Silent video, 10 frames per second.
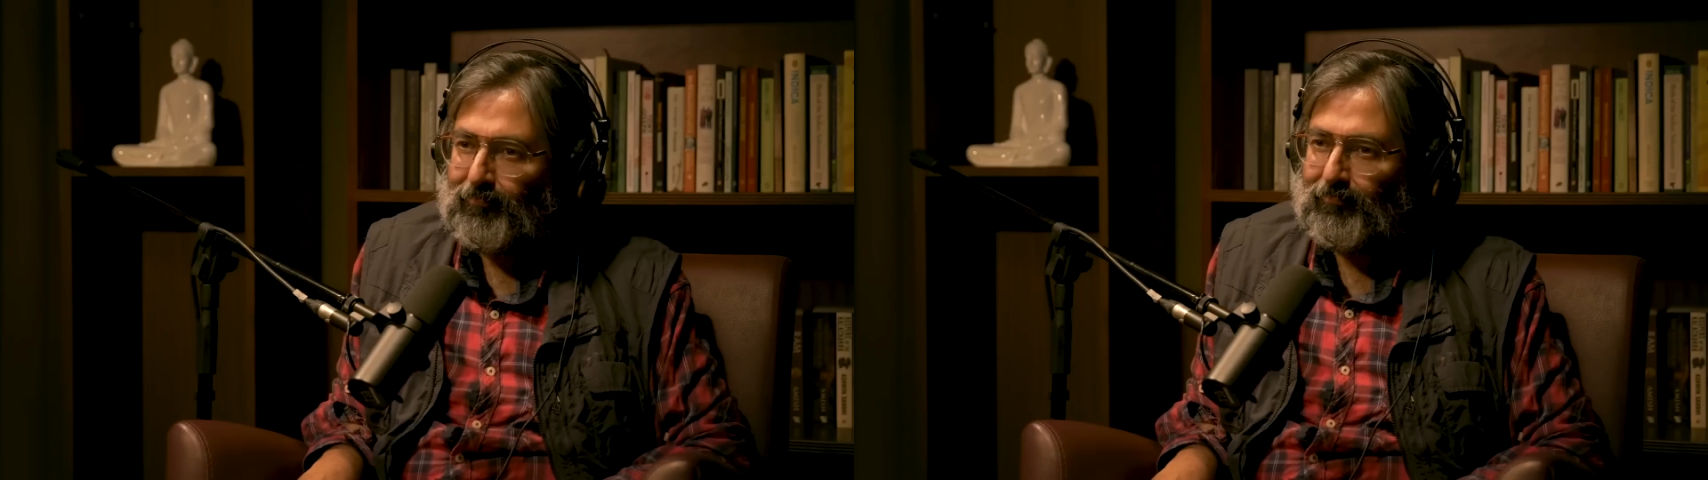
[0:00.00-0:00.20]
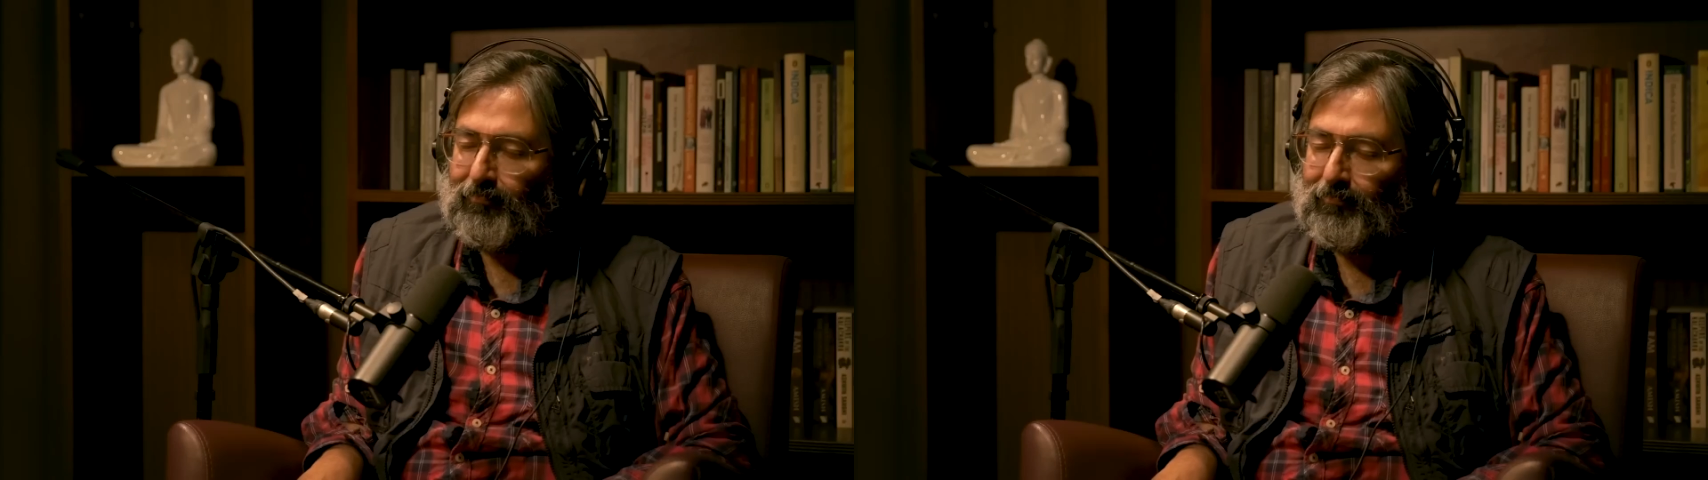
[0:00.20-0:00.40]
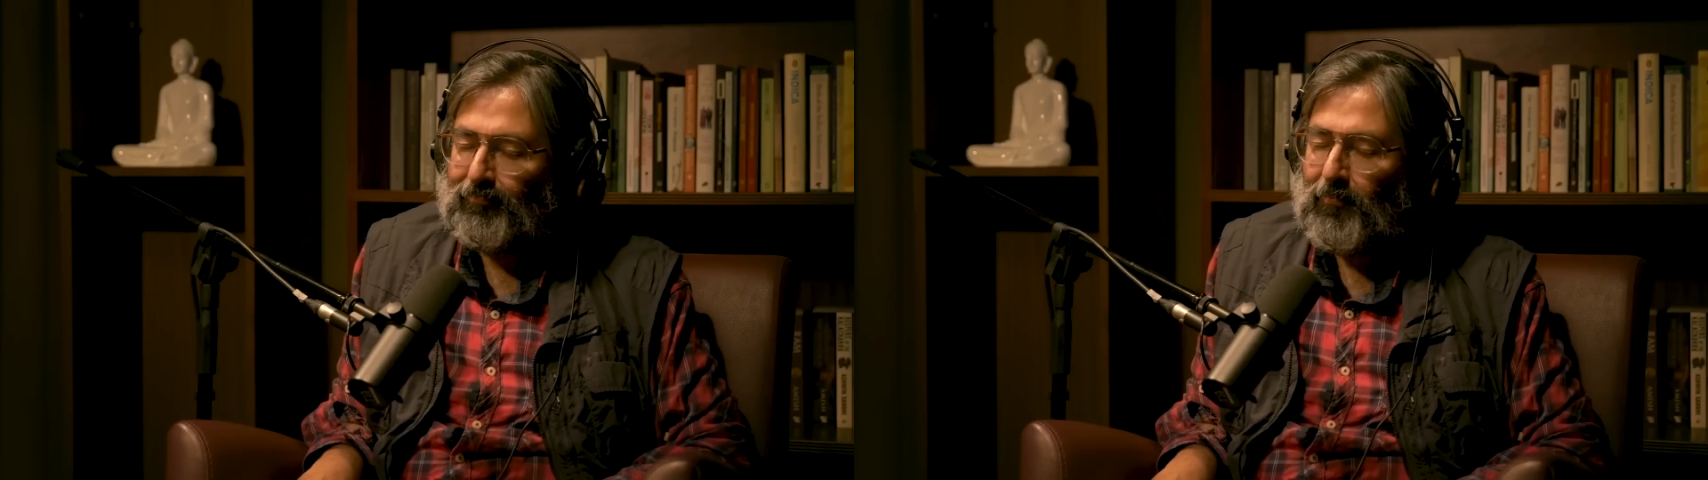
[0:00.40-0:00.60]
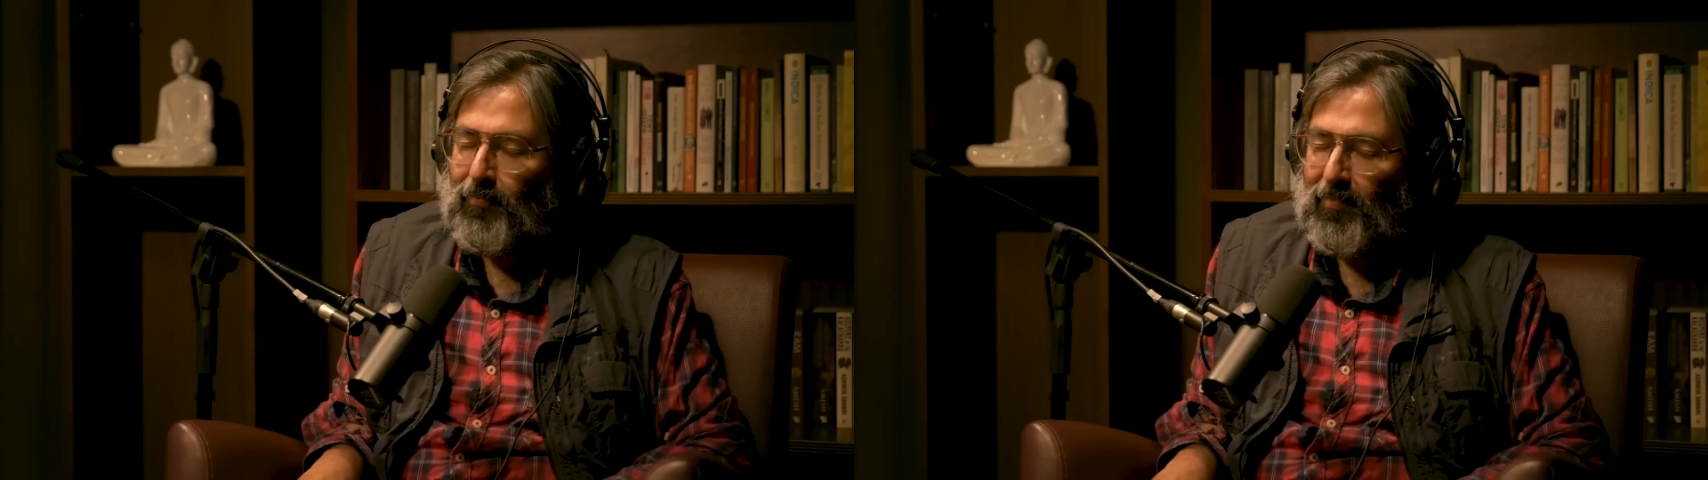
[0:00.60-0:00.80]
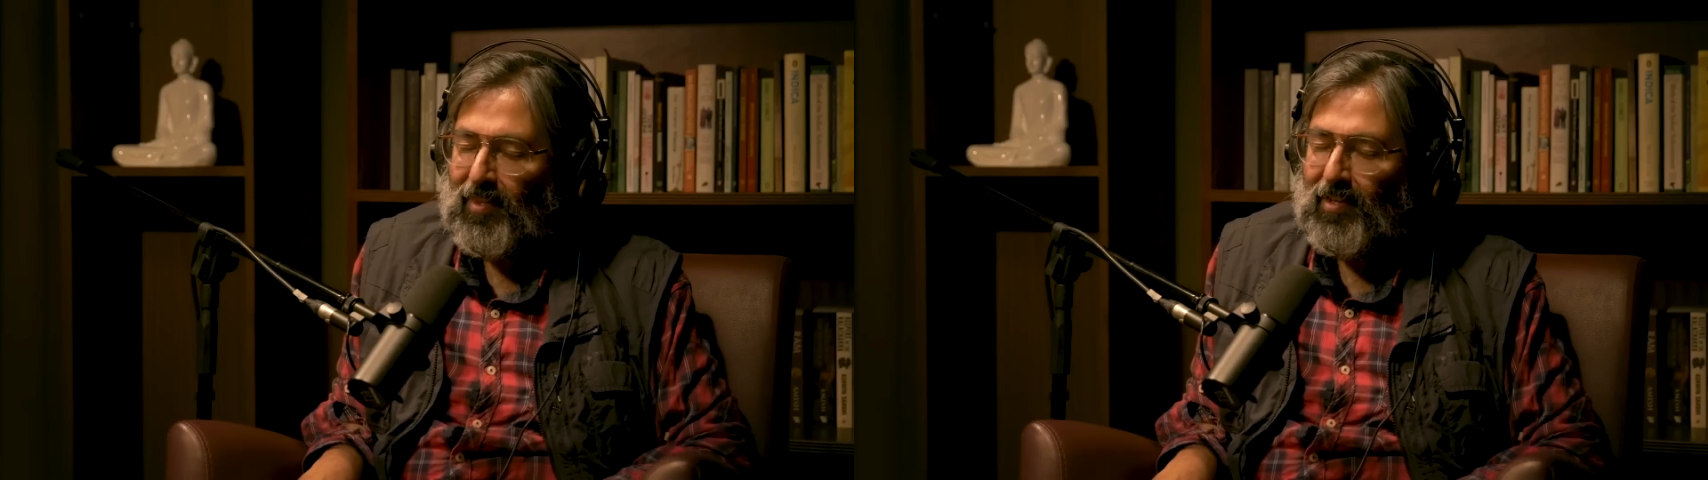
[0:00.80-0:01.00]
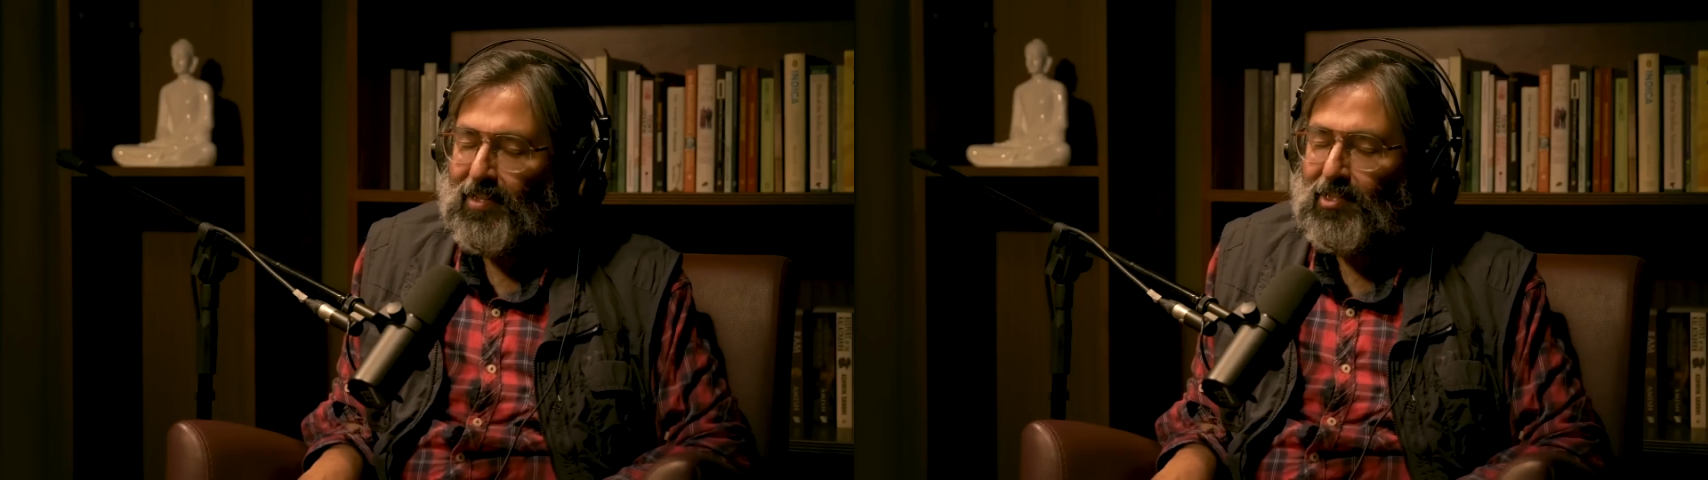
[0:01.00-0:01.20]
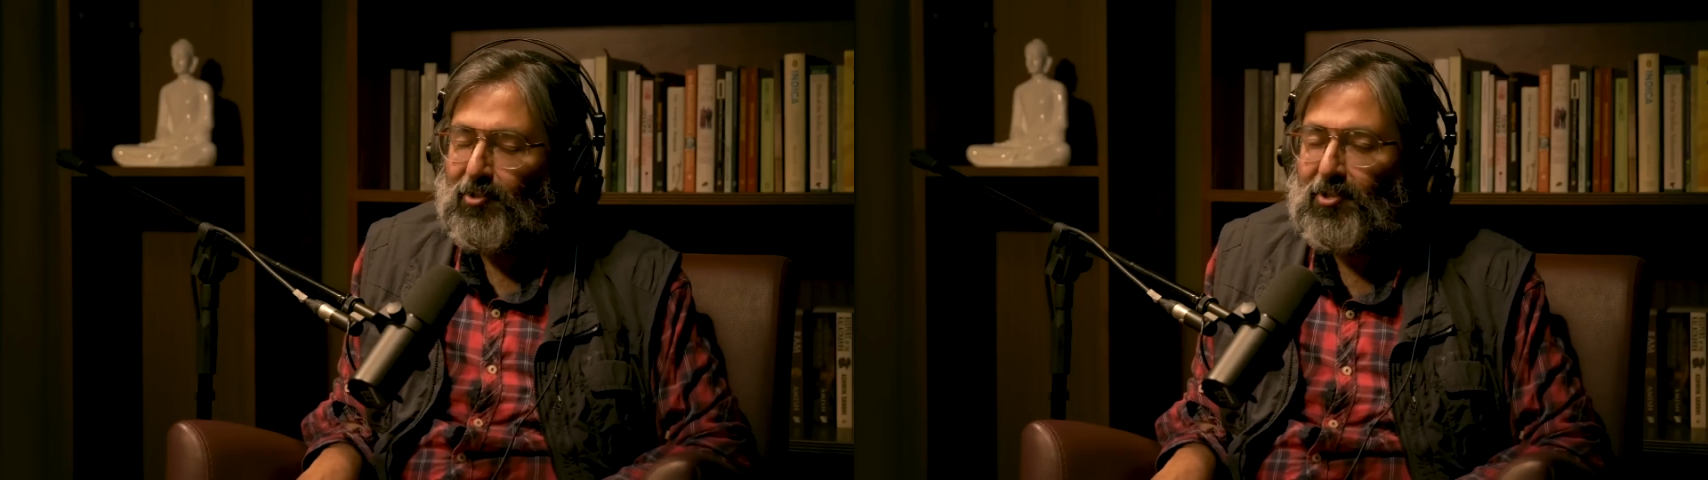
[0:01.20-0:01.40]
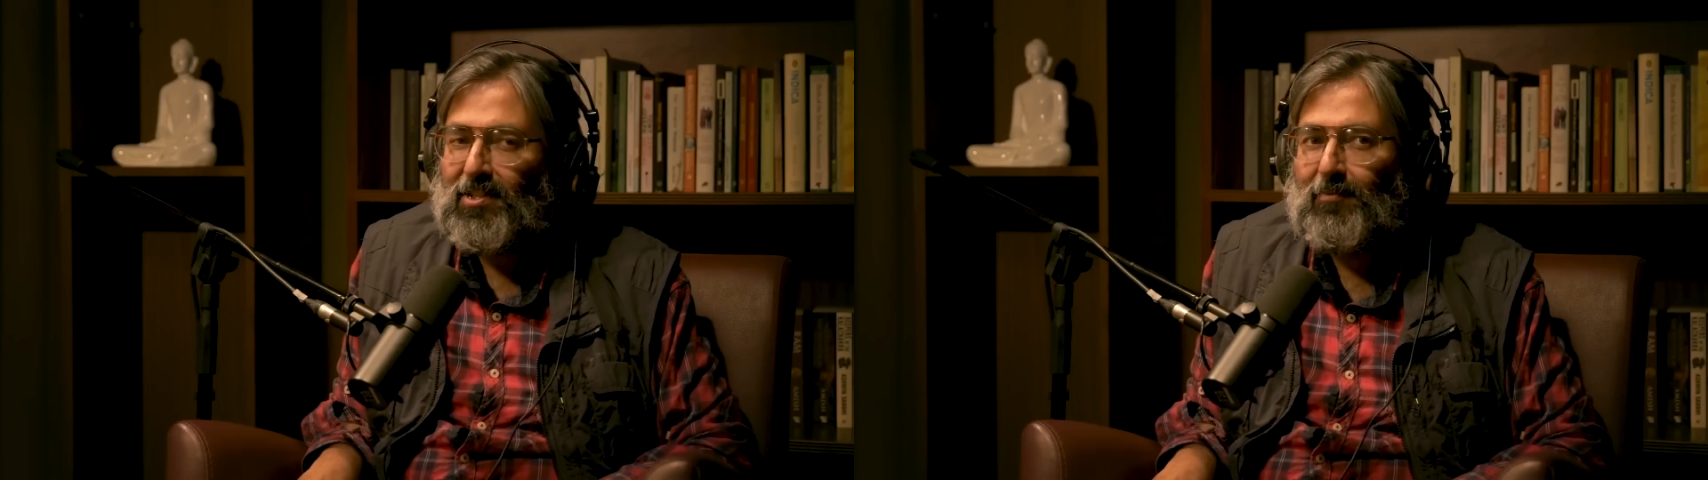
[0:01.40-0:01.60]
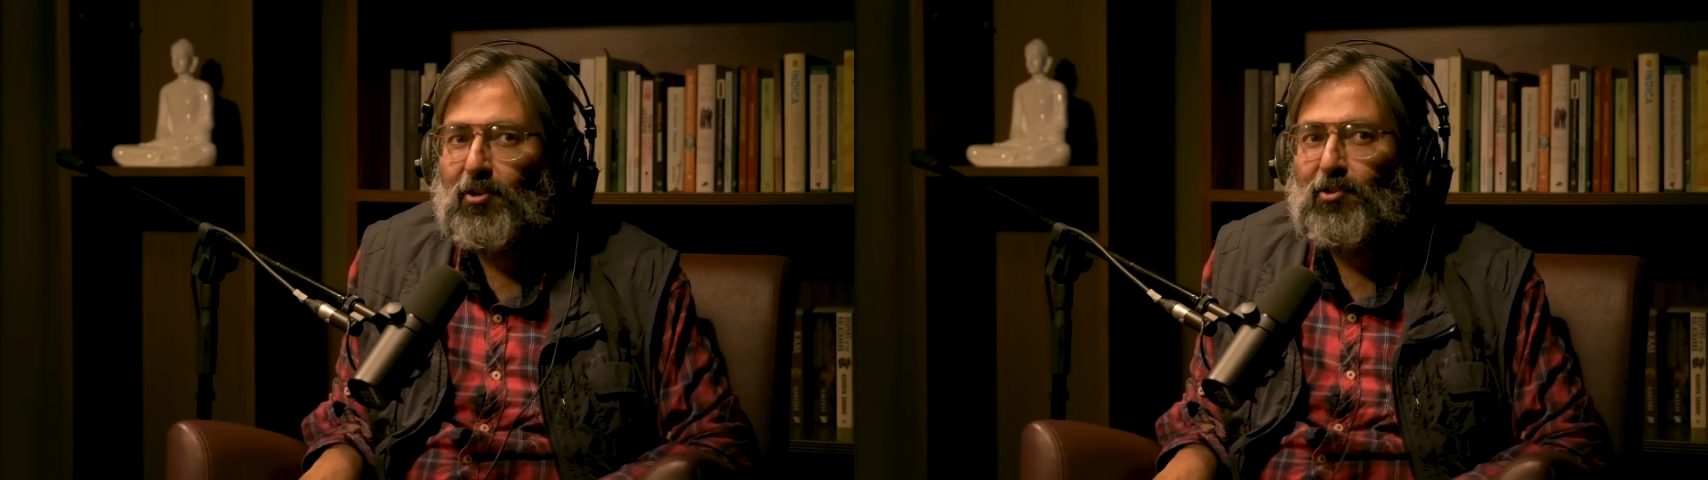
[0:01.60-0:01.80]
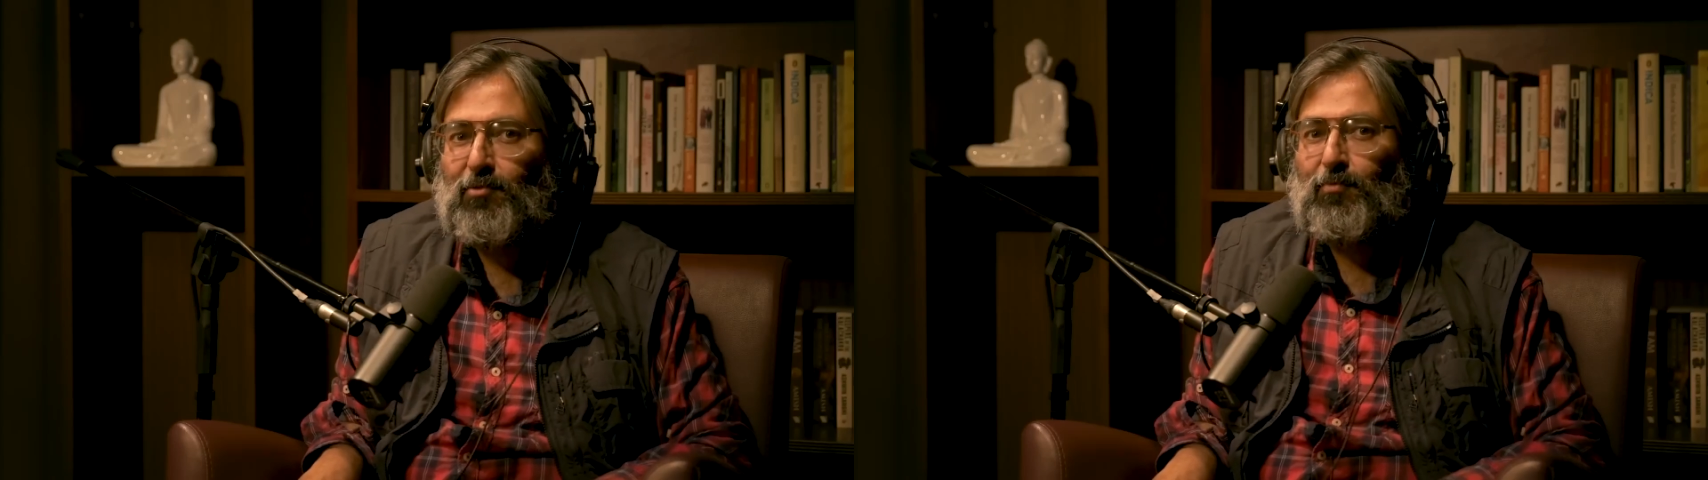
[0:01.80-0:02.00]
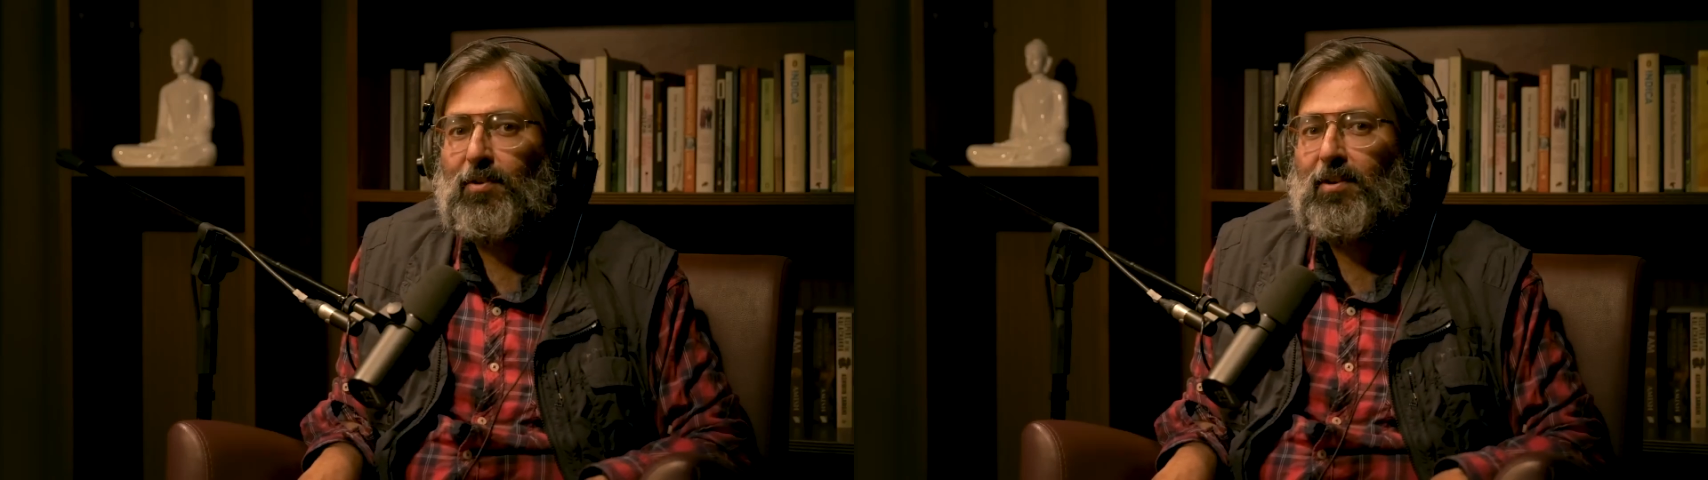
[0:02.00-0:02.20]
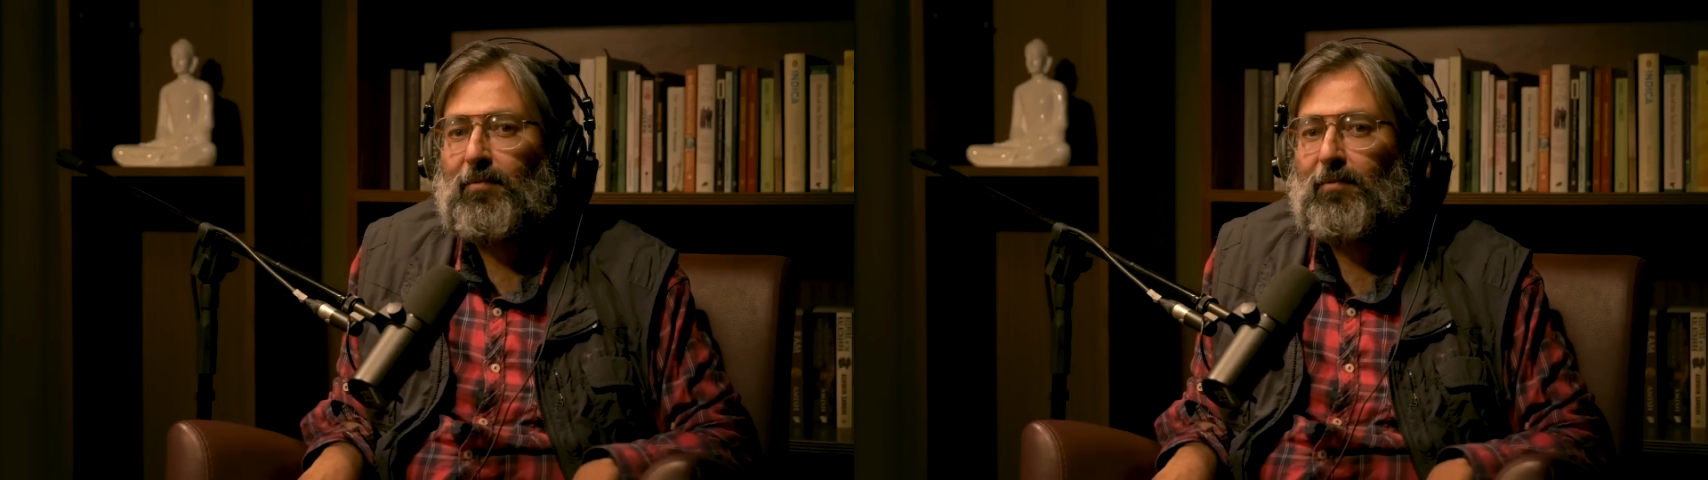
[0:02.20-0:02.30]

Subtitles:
Mm. Mm. It's interesting because